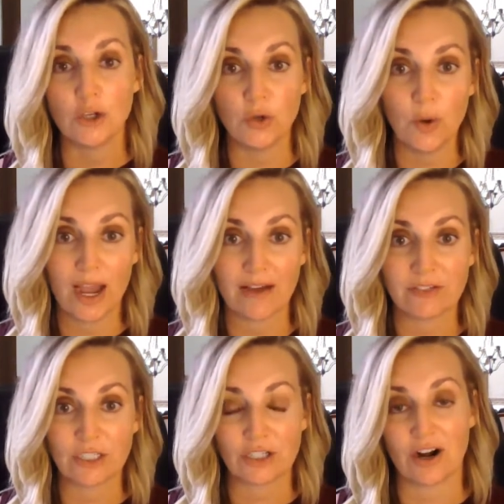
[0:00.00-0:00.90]
you have
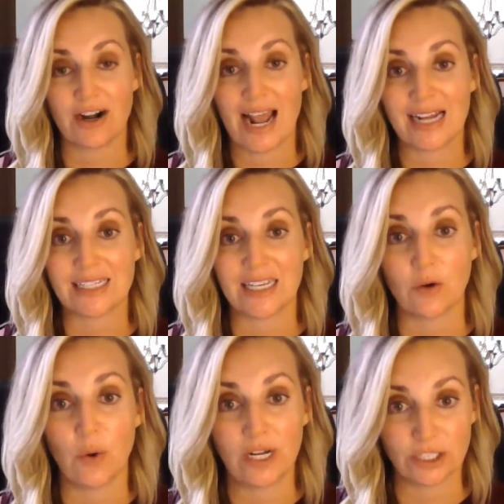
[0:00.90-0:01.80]
to start
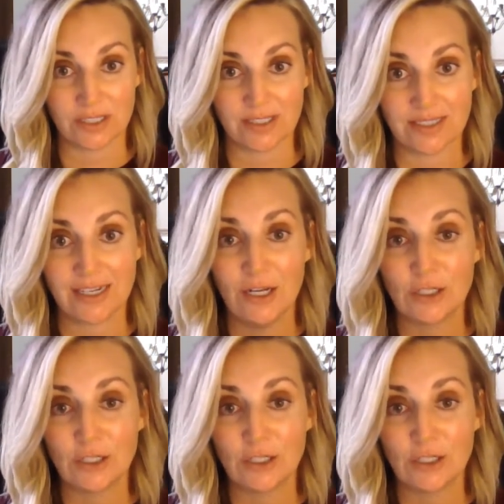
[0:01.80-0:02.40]
asking questions.